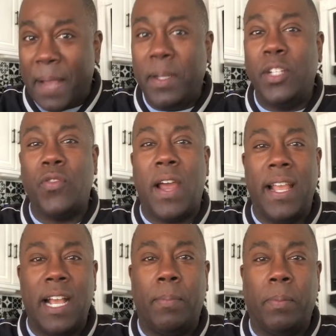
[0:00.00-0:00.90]
I'm going to
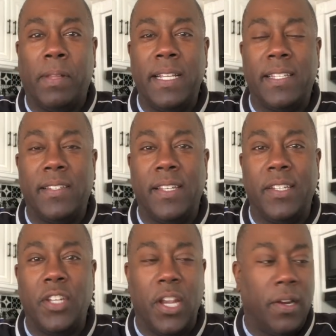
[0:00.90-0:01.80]
try a couple places
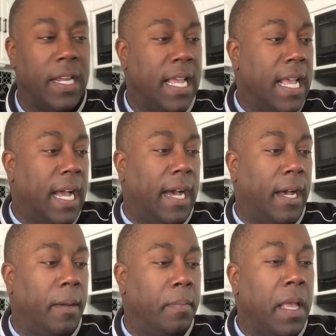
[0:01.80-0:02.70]
this year,
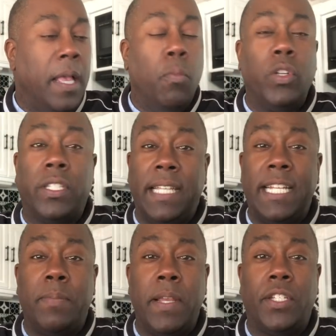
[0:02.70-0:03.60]
which
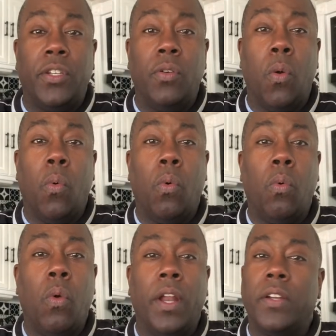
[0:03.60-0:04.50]
leads me to,
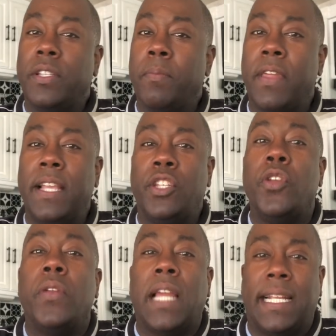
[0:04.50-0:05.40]
what are some things
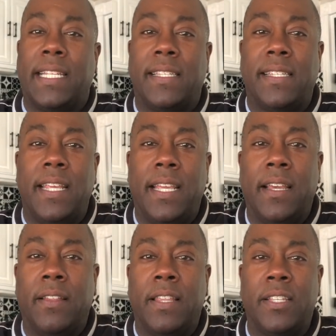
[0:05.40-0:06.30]
you'd like to see
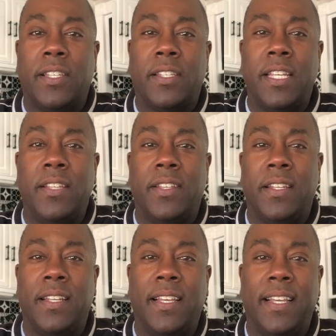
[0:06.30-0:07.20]
this
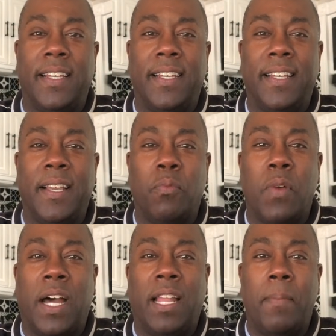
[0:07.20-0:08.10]
season
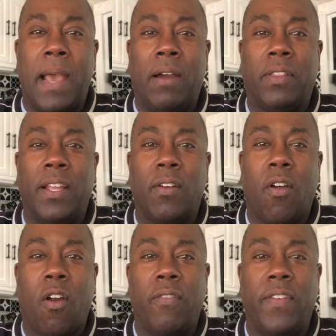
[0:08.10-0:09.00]
while I'm out there
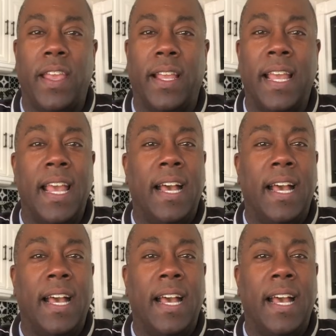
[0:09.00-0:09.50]
RVing?